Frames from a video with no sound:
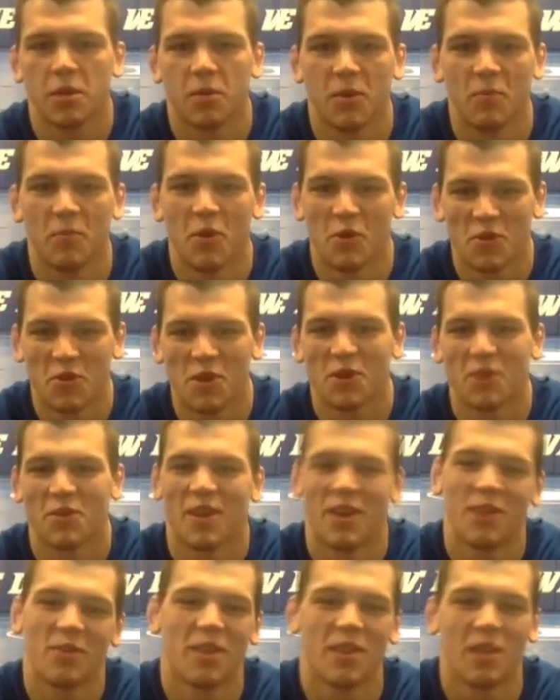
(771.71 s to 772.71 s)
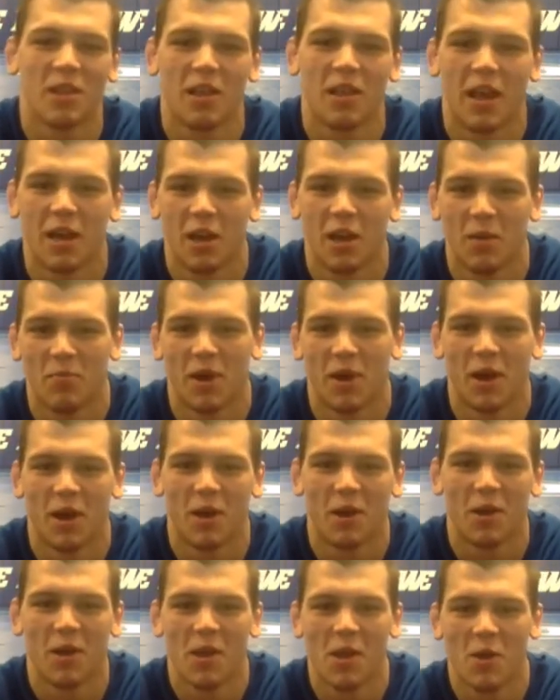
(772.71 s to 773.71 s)
but both years I was in the
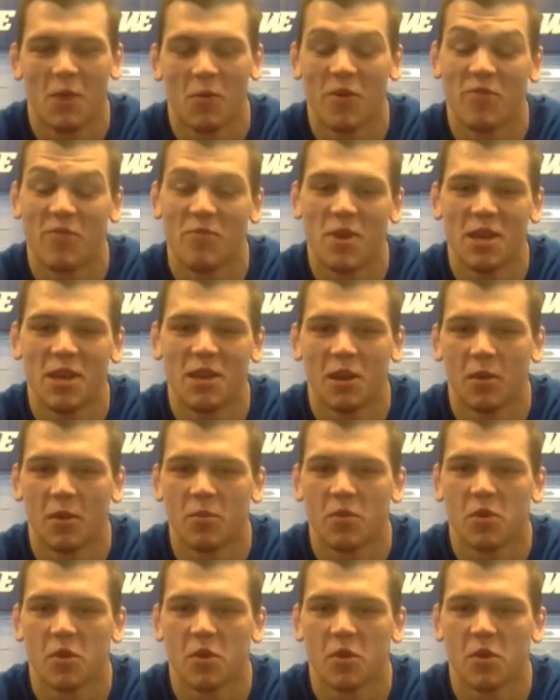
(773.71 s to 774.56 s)
lineup, we've beaten them.